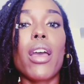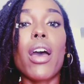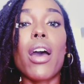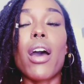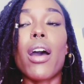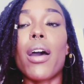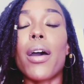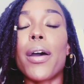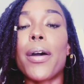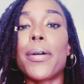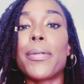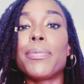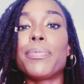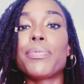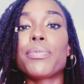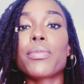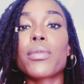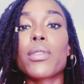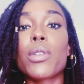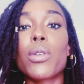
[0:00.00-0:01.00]

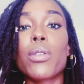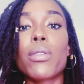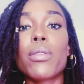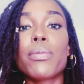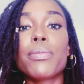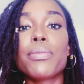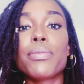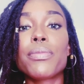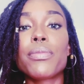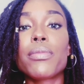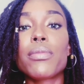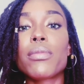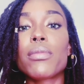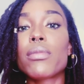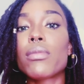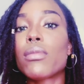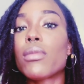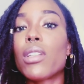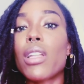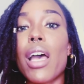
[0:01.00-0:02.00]
aloe
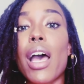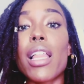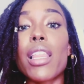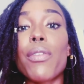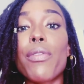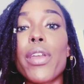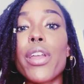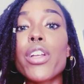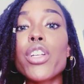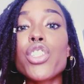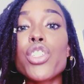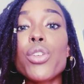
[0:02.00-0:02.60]
vera